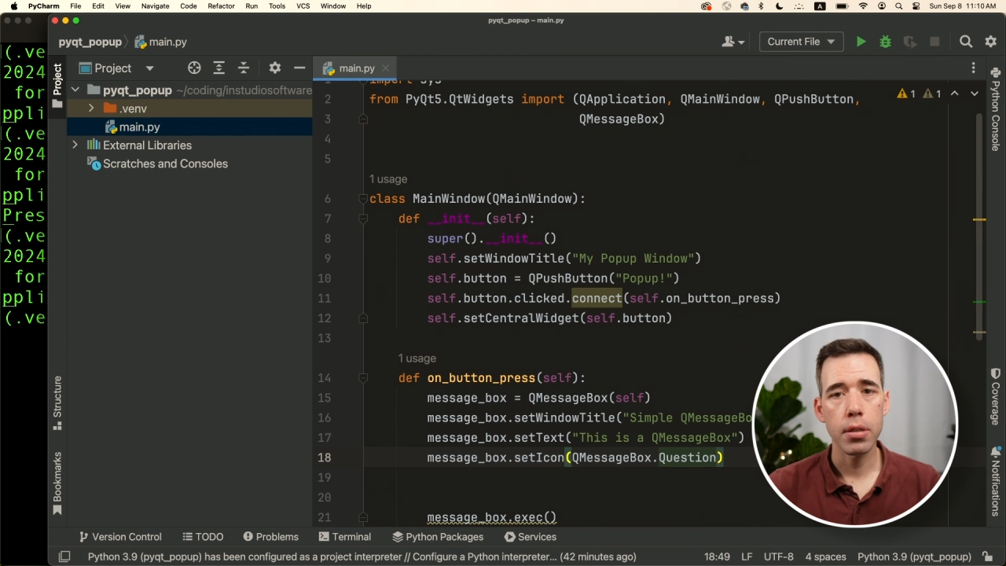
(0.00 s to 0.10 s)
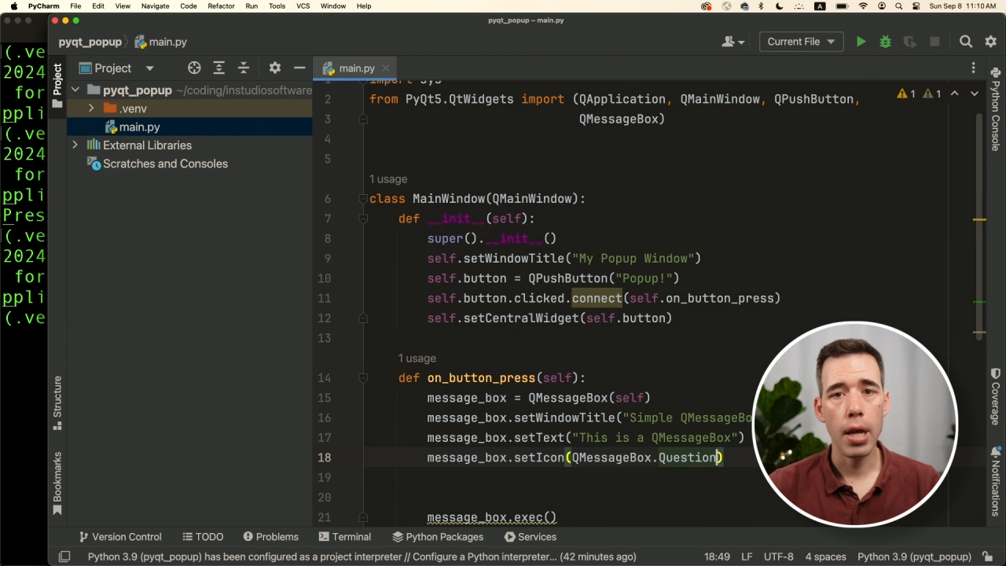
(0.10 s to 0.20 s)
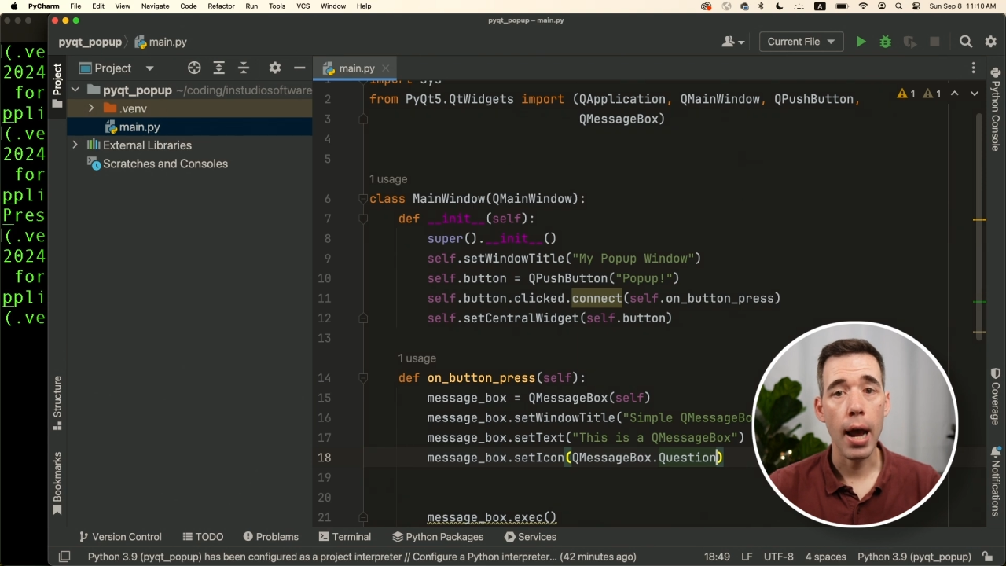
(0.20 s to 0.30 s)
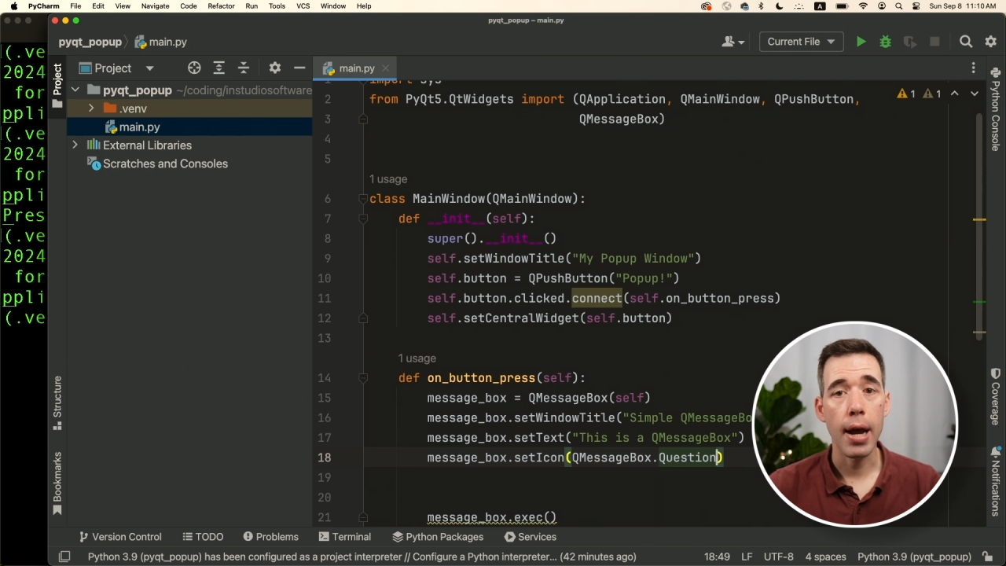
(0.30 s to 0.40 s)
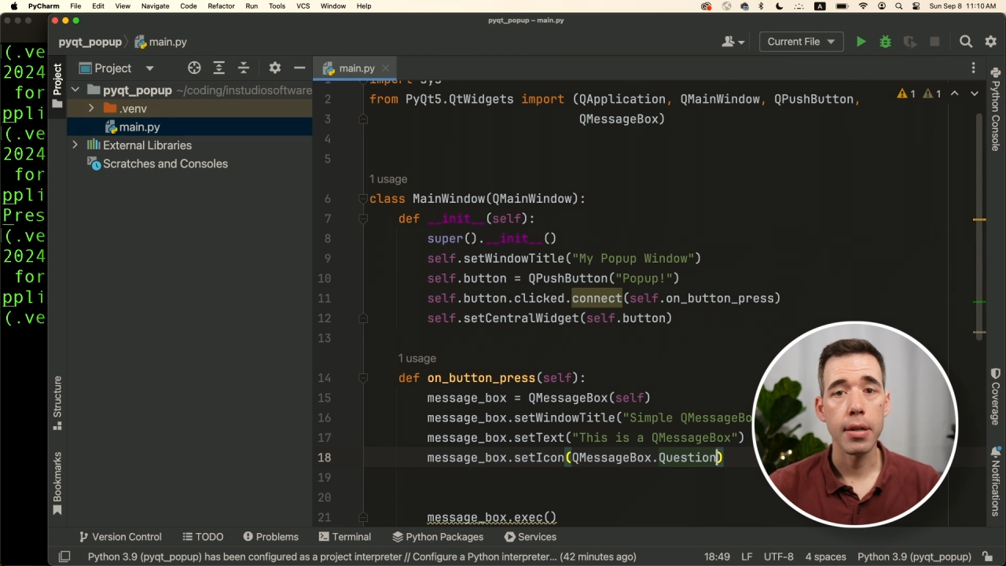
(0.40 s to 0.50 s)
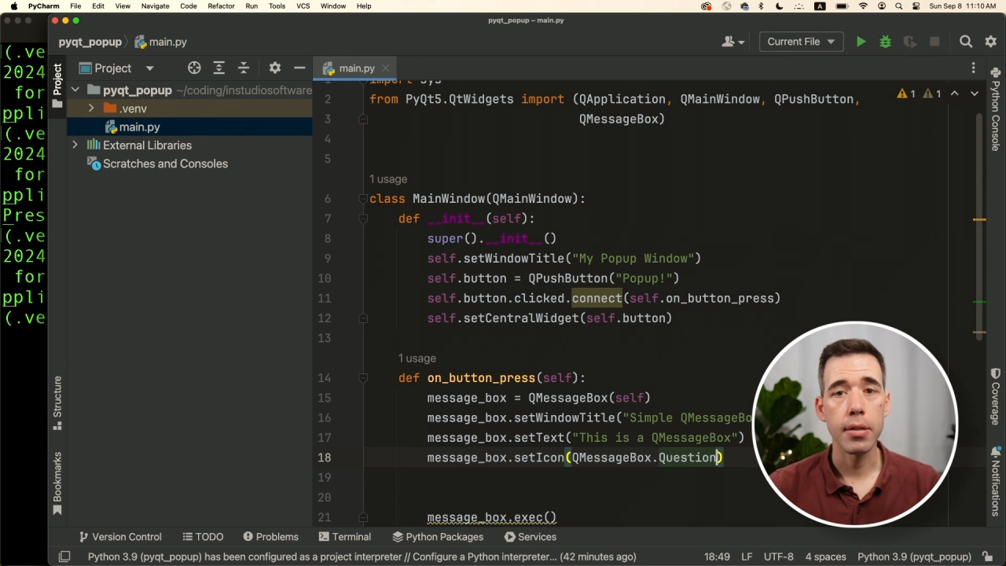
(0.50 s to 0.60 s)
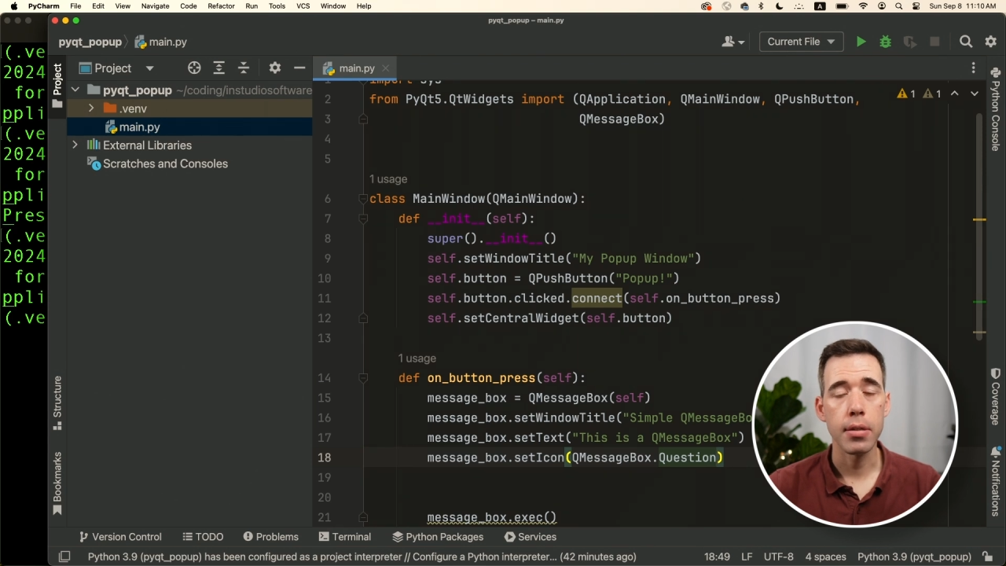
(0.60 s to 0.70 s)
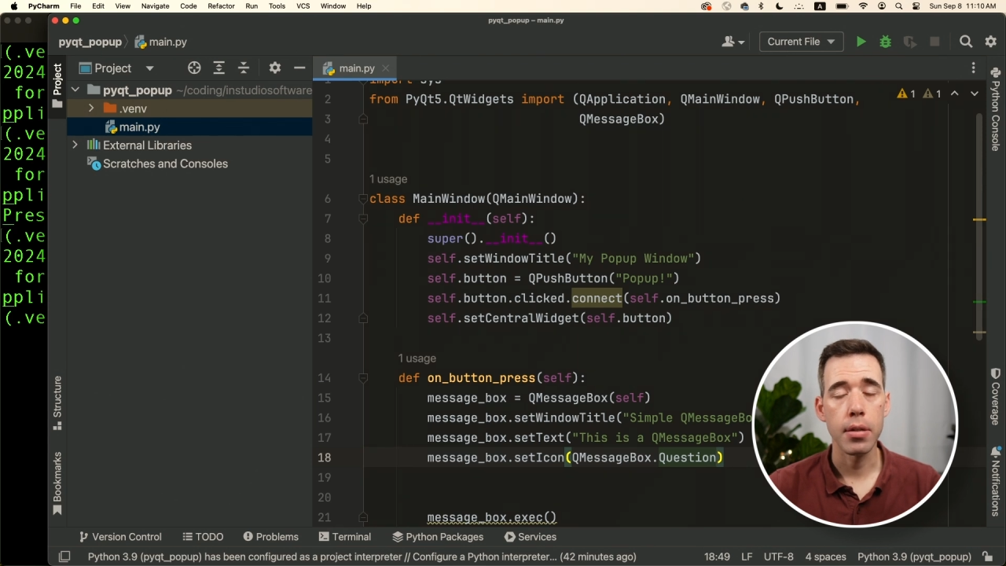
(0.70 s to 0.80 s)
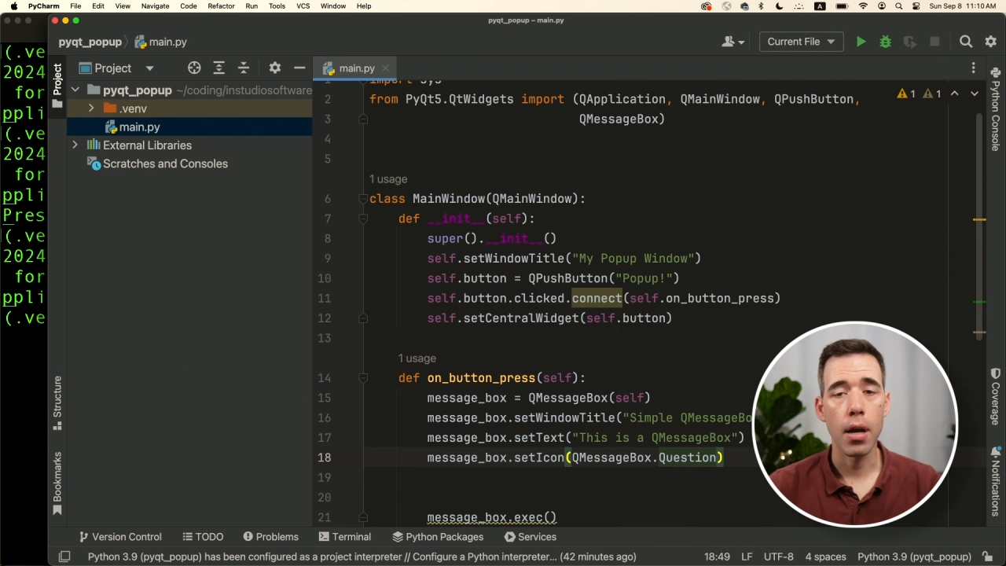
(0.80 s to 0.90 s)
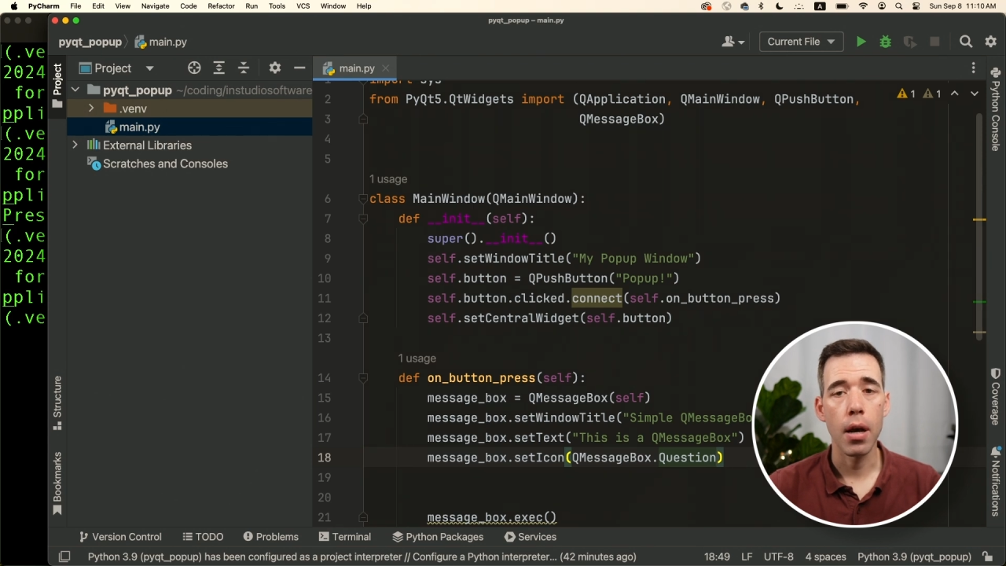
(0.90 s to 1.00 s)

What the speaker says: has